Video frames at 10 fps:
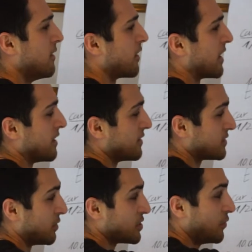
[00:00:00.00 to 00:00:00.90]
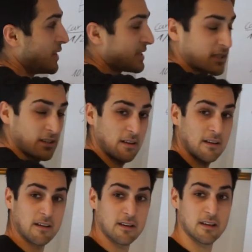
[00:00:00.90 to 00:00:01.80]
Okay, so you risk
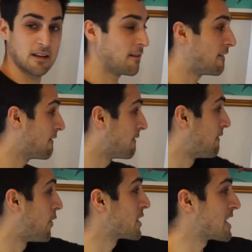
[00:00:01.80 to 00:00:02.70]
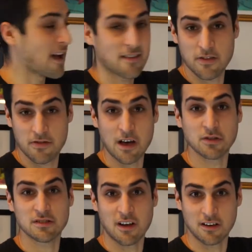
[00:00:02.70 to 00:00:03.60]

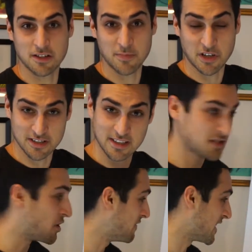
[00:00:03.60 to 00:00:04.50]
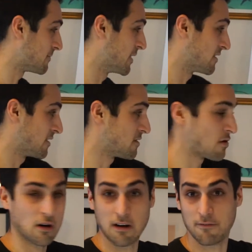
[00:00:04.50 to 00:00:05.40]
$48,000 because this is your investment,
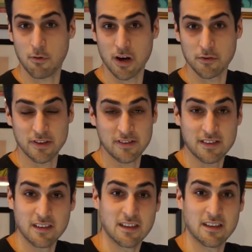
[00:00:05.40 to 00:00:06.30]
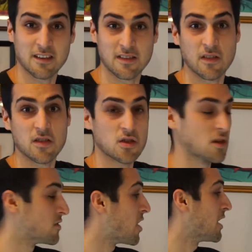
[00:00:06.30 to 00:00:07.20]
your
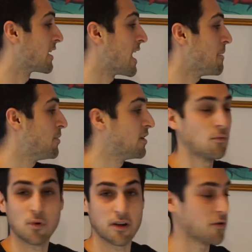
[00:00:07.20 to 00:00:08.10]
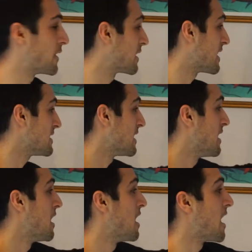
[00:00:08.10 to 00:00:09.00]
$400 gap, 120 days,
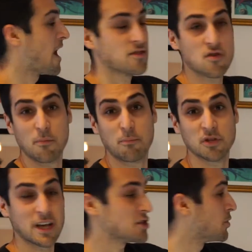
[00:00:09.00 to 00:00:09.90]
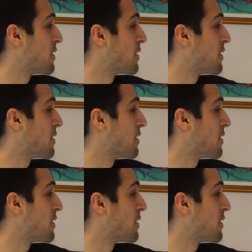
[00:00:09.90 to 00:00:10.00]
and your potential